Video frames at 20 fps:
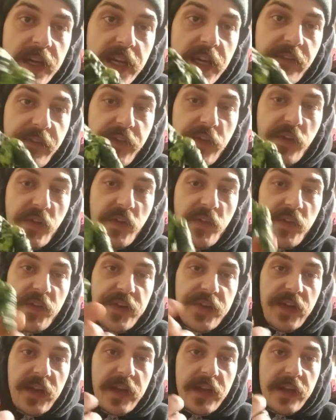If you've
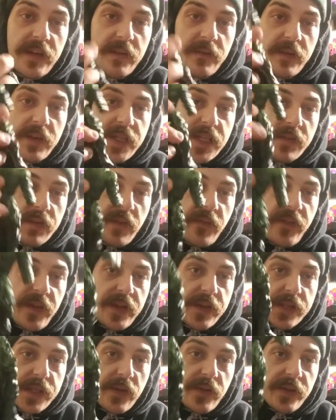seen some of the
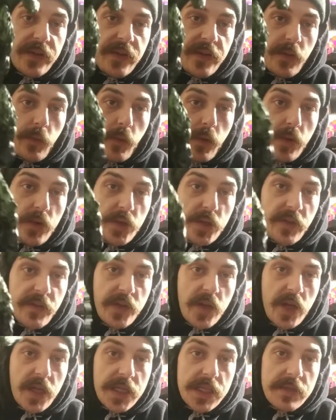figures out there in the world, or
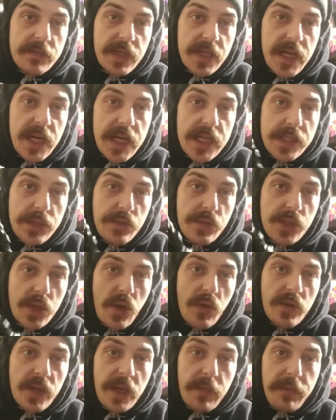you've talked to some of the guys who
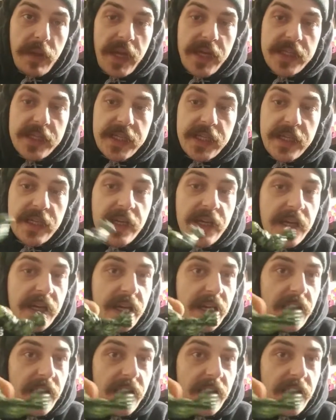don't like painting,